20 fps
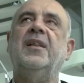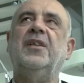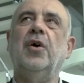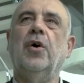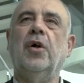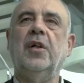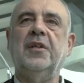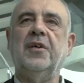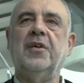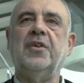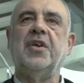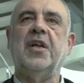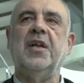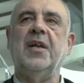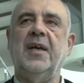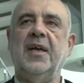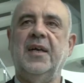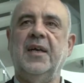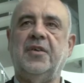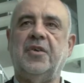older
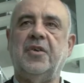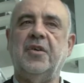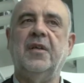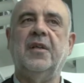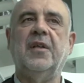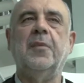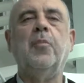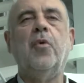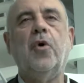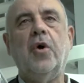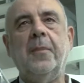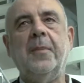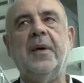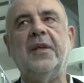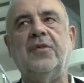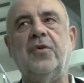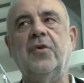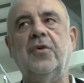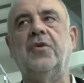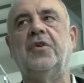generation, the more
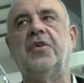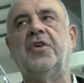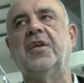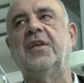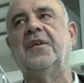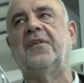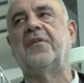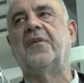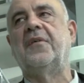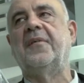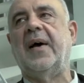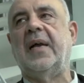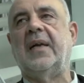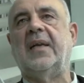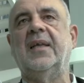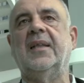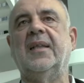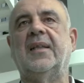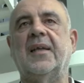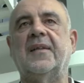mature generation of
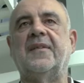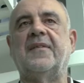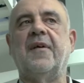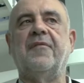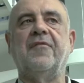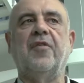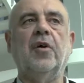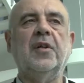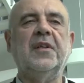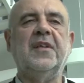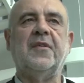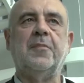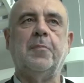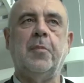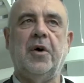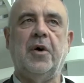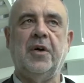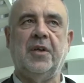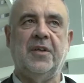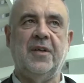architects have all this
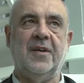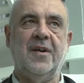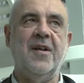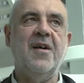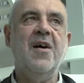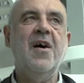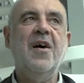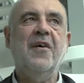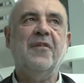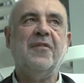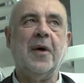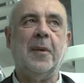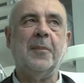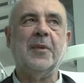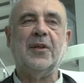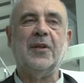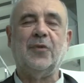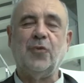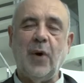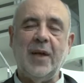burden from
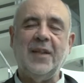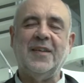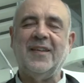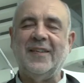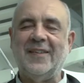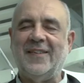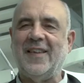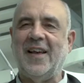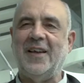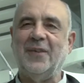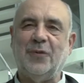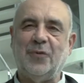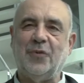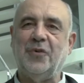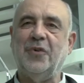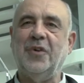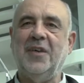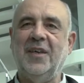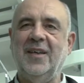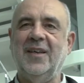the 20th
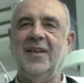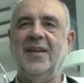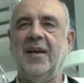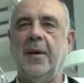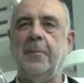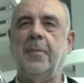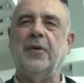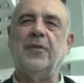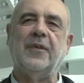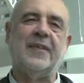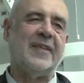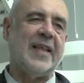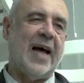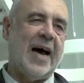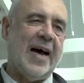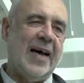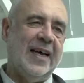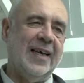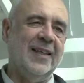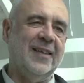century about
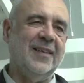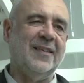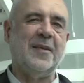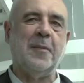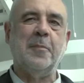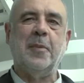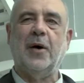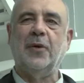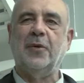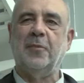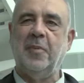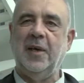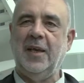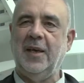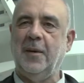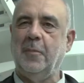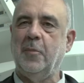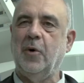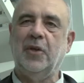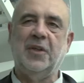styles, about
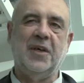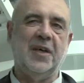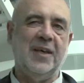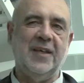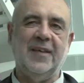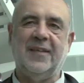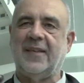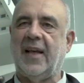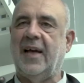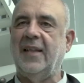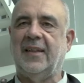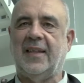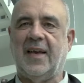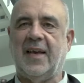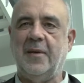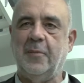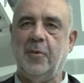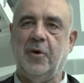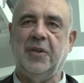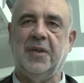being modernist,
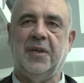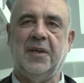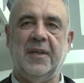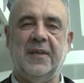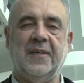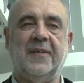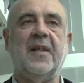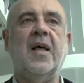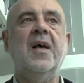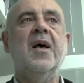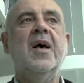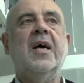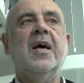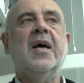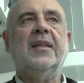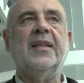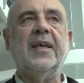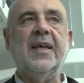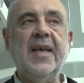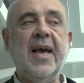anti-modernist.
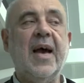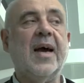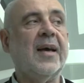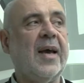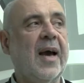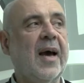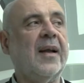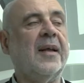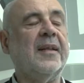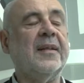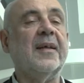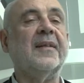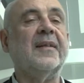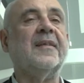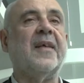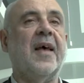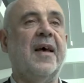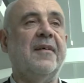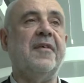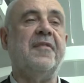The young architects
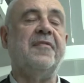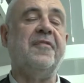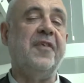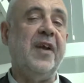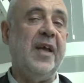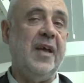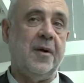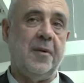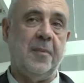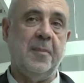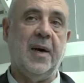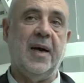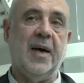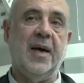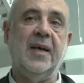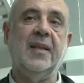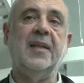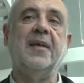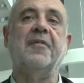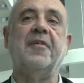have a freer
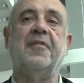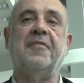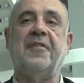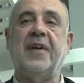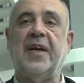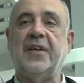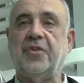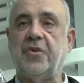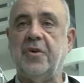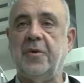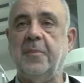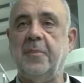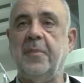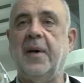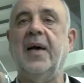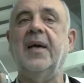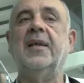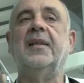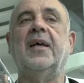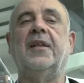mind, have a fresher
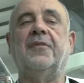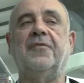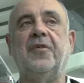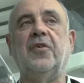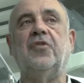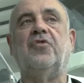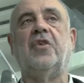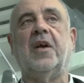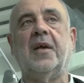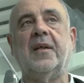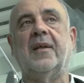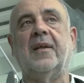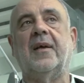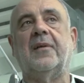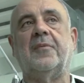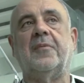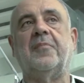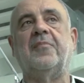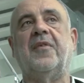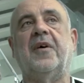mind that Future
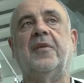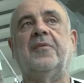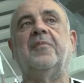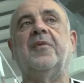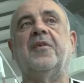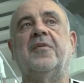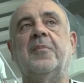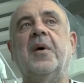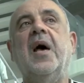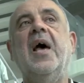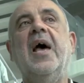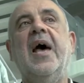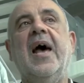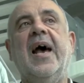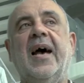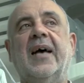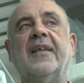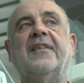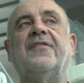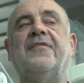Architecture Platform
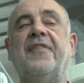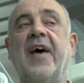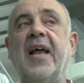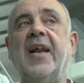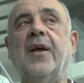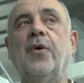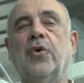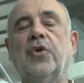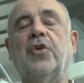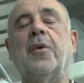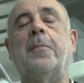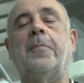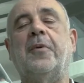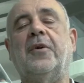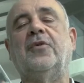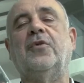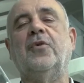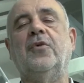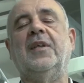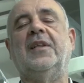has very good
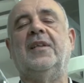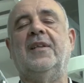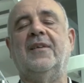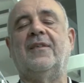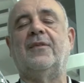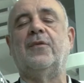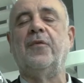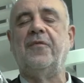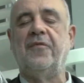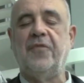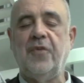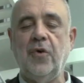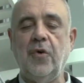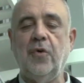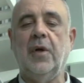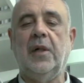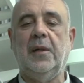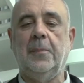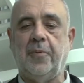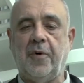opportunities to
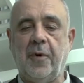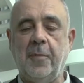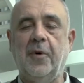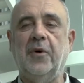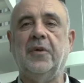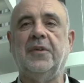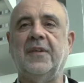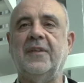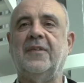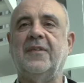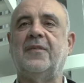fuel, promote and